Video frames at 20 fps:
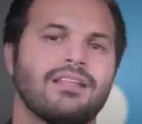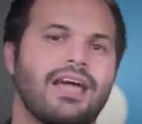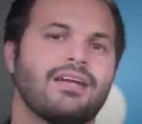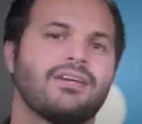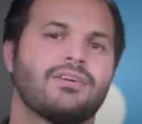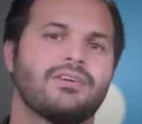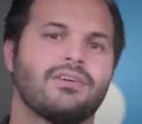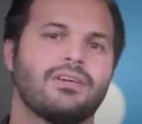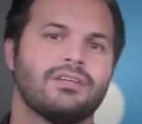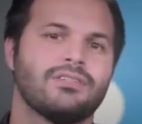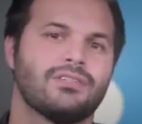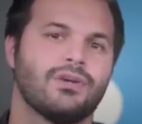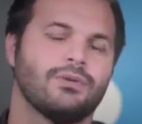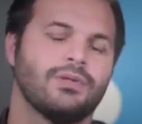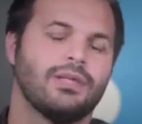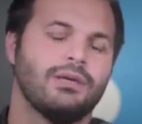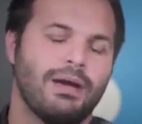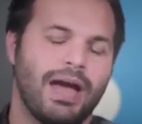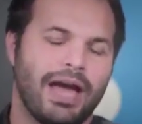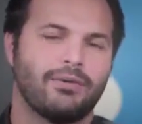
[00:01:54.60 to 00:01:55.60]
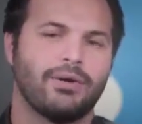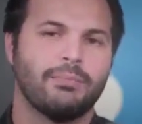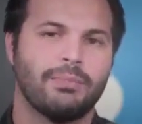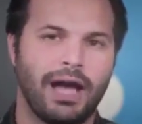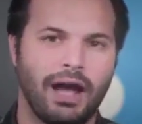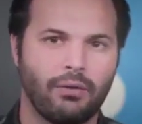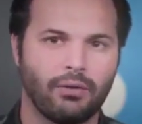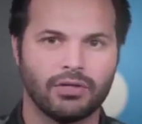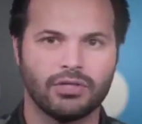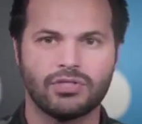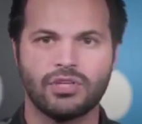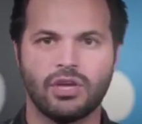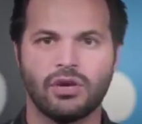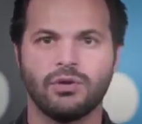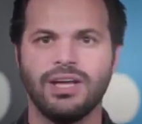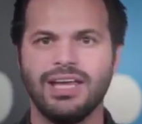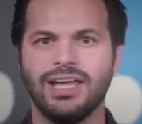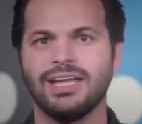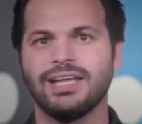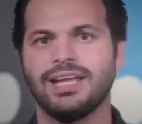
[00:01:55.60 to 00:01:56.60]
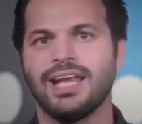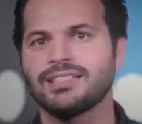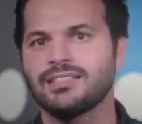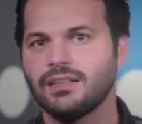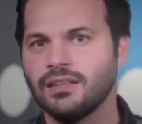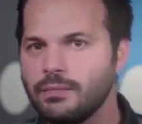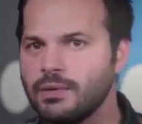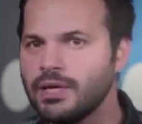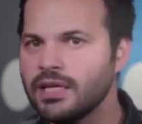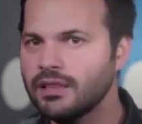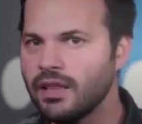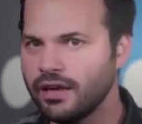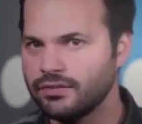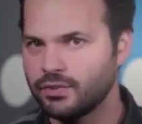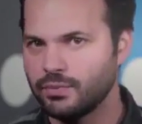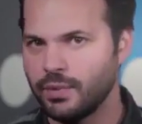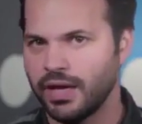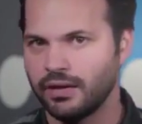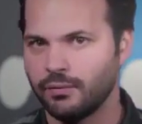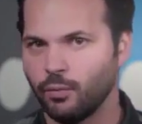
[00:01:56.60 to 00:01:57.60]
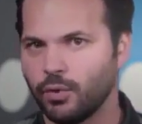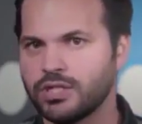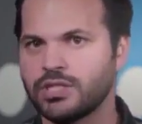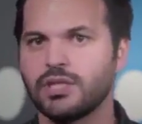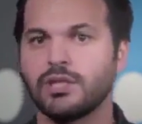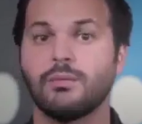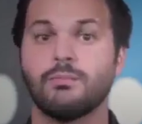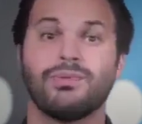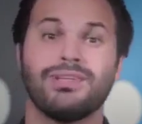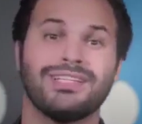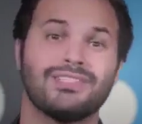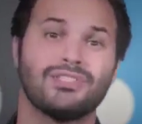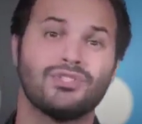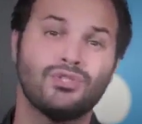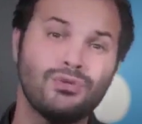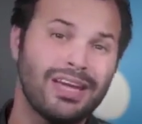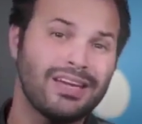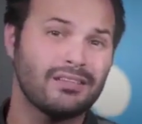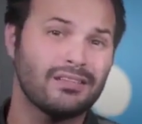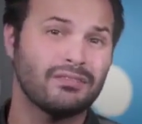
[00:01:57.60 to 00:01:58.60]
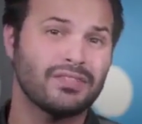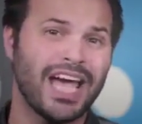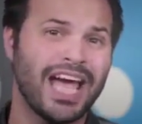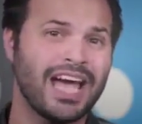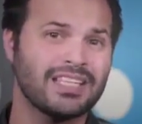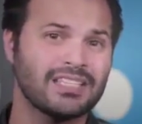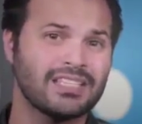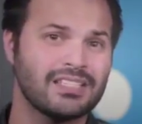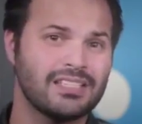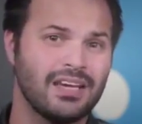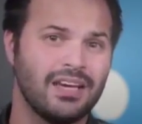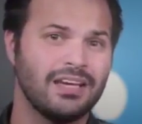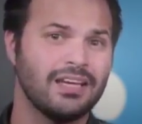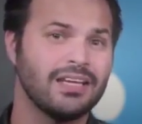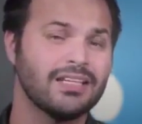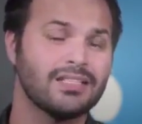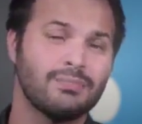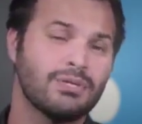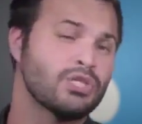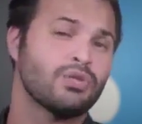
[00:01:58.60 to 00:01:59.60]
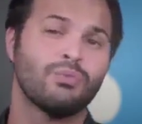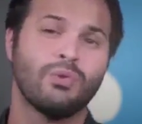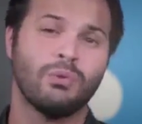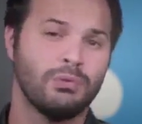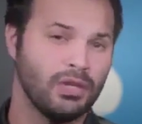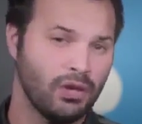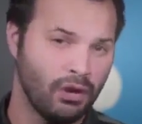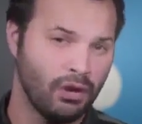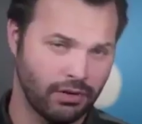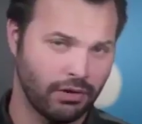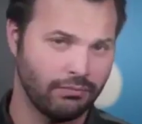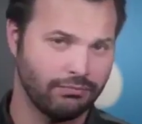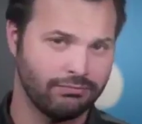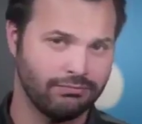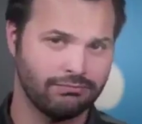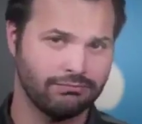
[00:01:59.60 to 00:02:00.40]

the lander is only battery-powered, so it has a limited lifespan. Once it completes 2 days of tasks, its mission will be over.